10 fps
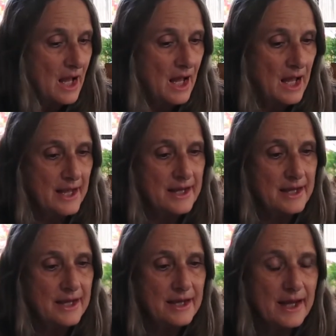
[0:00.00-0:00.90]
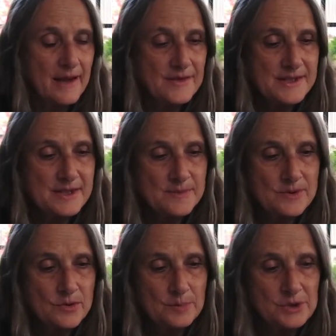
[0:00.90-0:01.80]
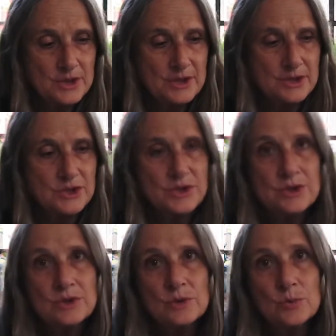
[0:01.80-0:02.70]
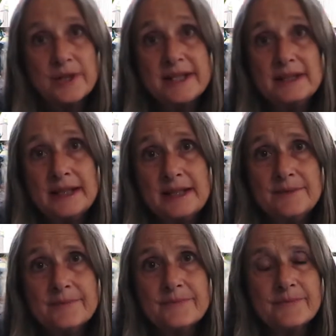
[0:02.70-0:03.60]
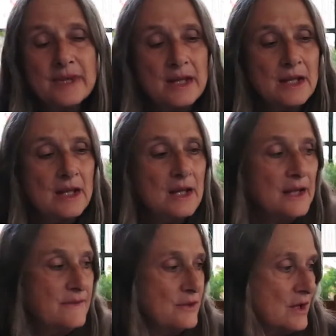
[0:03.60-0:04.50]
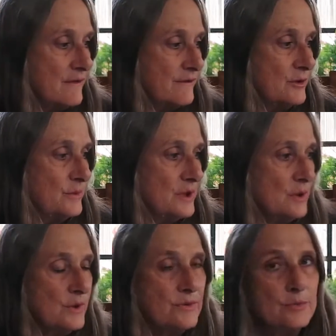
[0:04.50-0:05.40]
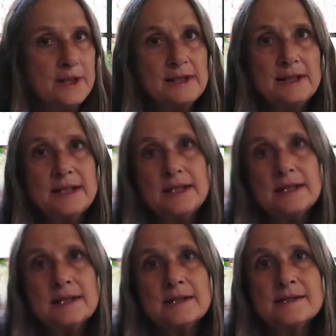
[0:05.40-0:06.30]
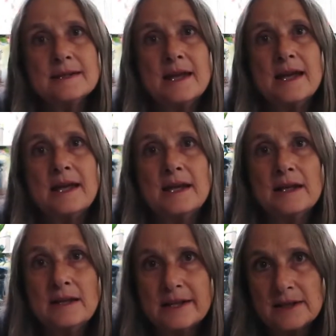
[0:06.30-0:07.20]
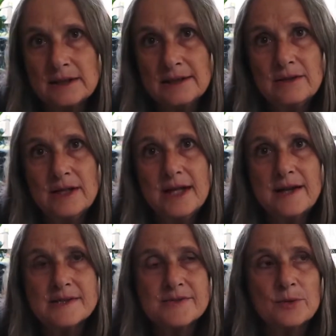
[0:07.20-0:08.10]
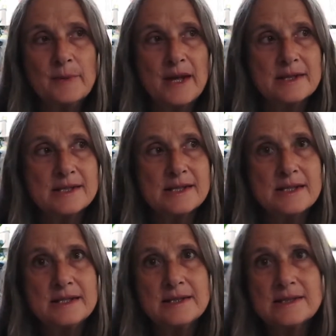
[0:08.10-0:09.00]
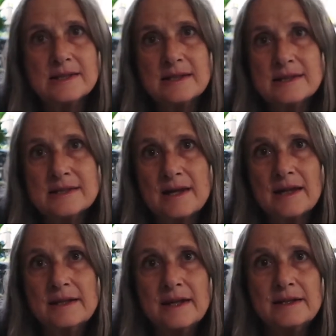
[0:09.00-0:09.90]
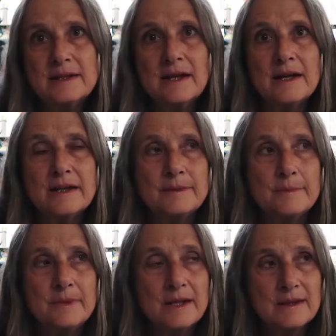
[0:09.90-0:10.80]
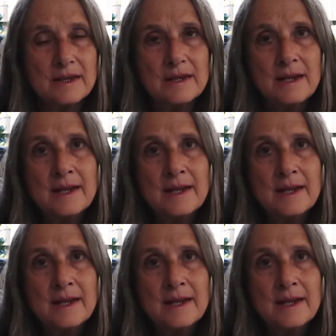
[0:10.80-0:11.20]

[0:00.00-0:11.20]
I have a subscription to Readly. If you're not familiar with Readly, it is a like a clearinghouse for magazines. It's $9.99 a month